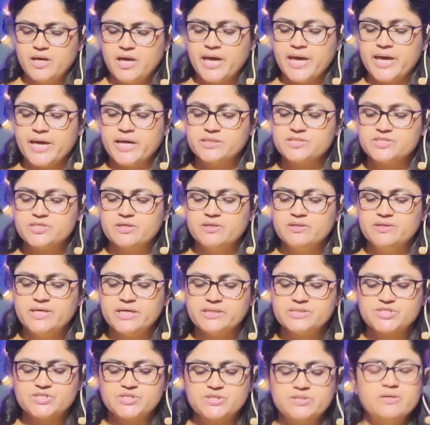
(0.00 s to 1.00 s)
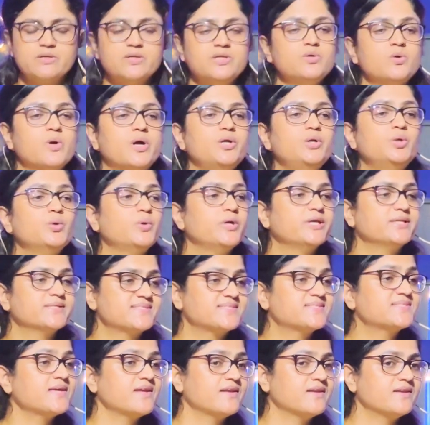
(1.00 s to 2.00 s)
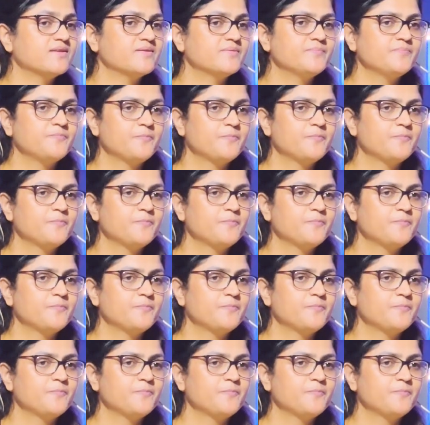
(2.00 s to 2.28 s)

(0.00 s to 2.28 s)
And thus, you are doing sin.